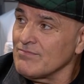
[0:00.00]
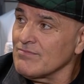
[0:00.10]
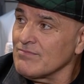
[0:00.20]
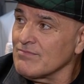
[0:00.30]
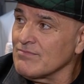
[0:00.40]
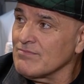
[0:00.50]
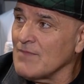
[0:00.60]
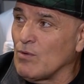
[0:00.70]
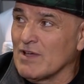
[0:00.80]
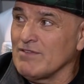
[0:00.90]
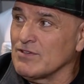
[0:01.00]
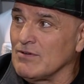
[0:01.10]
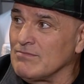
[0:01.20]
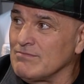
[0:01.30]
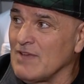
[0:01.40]
Mm. I won't give it to
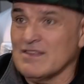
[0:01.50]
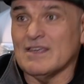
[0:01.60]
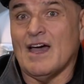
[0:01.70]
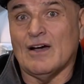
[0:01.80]
them. I see mm.